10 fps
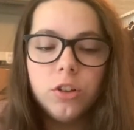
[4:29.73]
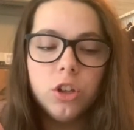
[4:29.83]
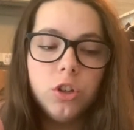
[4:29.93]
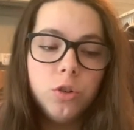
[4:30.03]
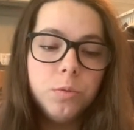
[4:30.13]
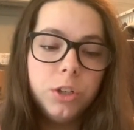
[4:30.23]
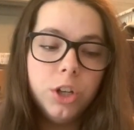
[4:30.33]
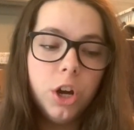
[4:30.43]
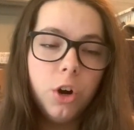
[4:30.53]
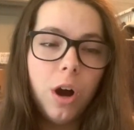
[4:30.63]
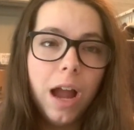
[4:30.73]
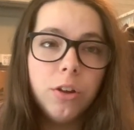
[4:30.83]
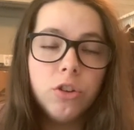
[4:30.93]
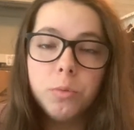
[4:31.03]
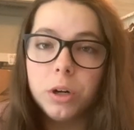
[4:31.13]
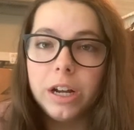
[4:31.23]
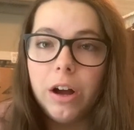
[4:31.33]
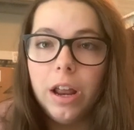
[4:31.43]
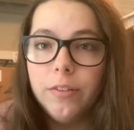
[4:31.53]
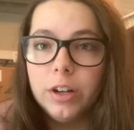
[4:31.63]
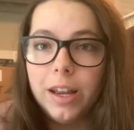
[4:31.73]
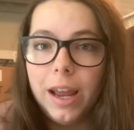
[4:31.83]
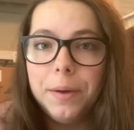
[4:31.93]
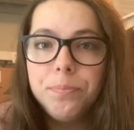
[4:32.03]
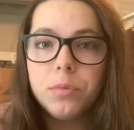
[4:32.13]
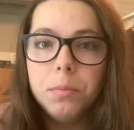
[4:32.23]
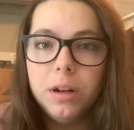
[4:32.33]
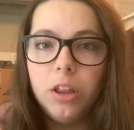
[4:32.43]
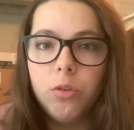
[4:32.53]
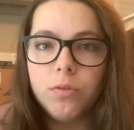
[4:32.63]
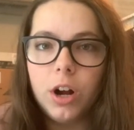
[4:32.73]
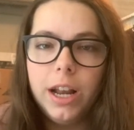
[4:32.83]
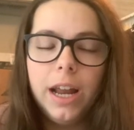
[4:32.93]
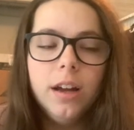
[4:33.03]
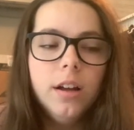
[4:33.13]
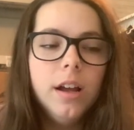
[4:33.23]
you would know I used to work out every day, Monday through Friday,